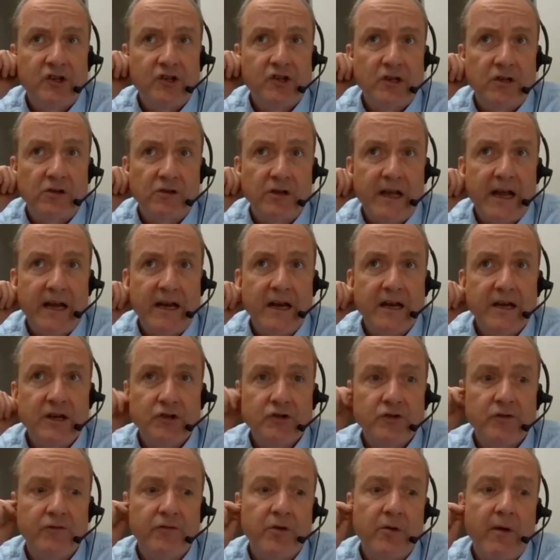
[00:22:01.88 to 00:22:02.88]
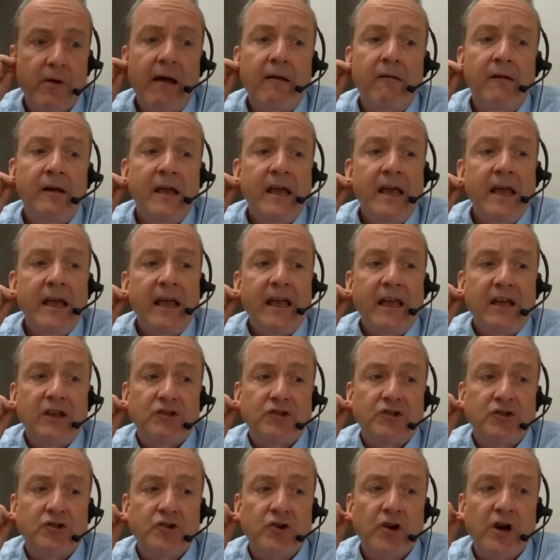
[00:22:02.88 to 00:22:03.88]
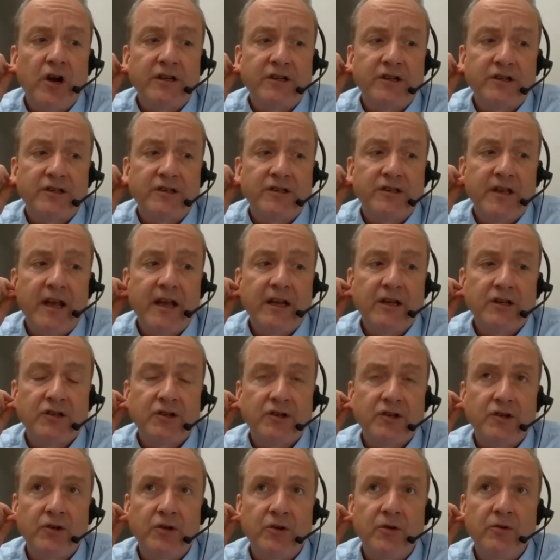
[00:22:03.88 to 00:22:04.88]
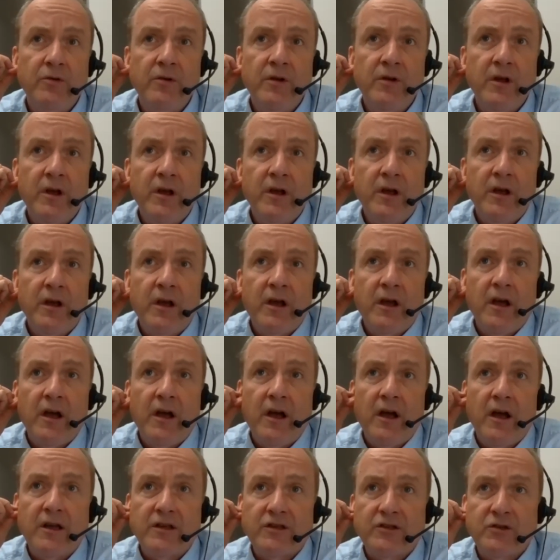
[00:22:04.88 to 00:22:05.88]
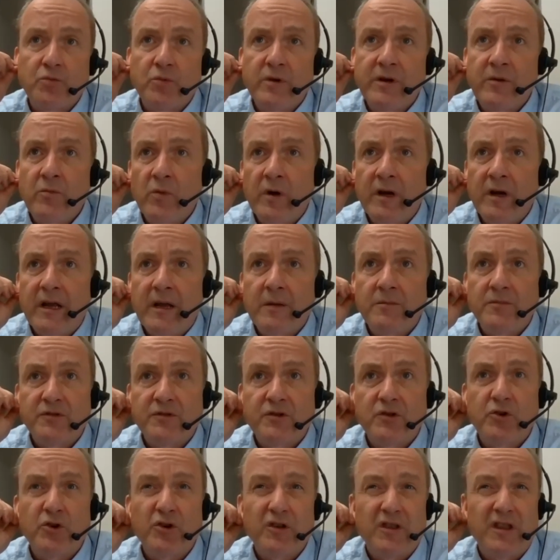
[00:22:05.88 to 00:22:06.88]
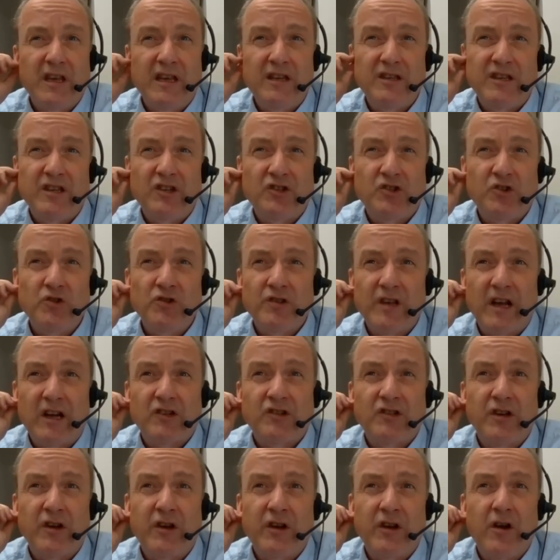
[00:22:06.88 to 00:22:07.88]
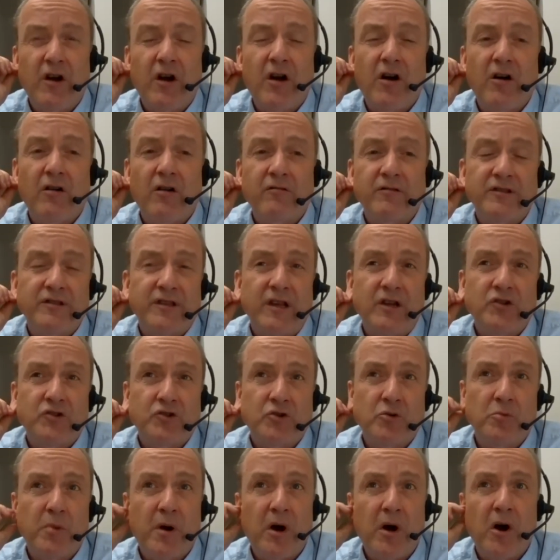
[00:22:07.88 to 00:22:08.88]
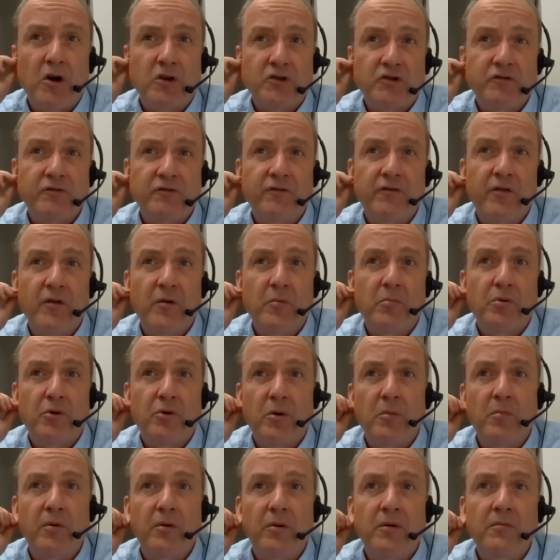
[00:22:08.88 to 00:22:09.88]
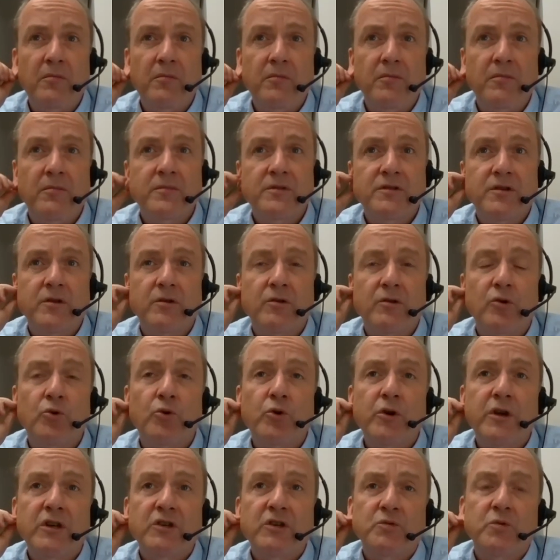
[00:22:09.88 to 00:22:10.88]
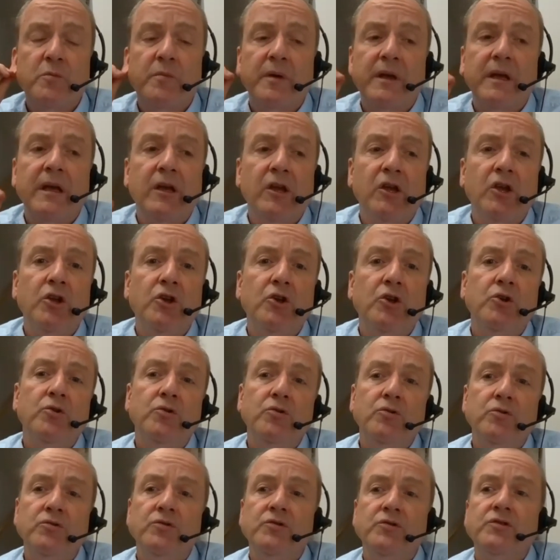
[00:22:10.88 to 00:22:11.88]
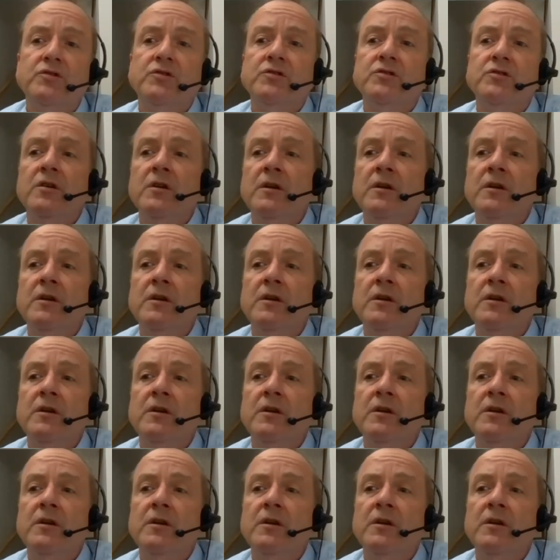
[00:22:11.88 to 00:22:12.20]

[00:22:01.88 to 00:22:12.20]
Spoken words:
get an initial view out, is to try to say to Sir Win Williams, look, these issues actually are a central part of the problem. So lawyers were being used